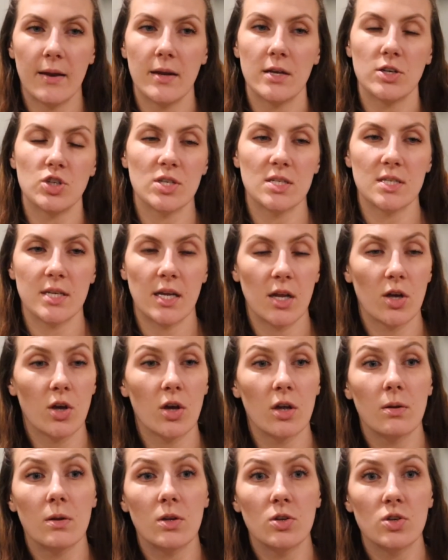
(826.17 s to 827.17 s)
And she said it
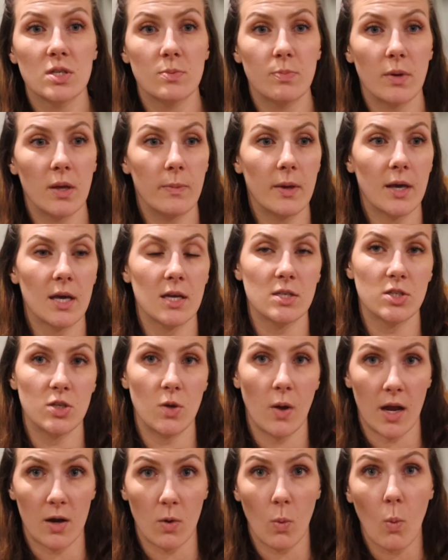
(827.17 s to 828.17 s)
could just be because you
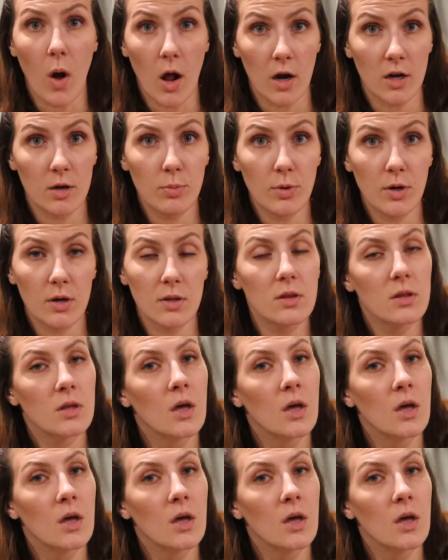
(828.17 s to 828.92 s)
had a water birth